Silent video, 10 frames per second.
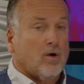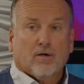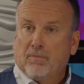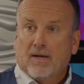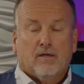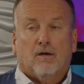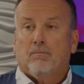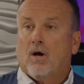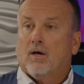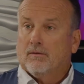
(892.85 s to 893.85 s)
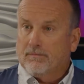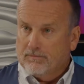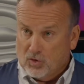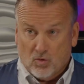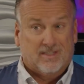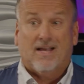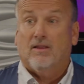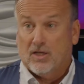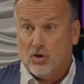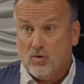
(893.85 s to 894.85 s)
are dependent upon
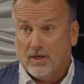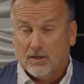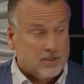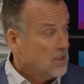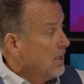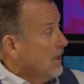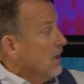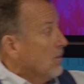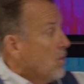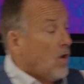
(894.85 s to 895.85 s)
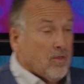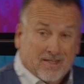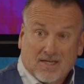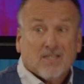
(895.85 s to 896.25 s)
selling units, Well, this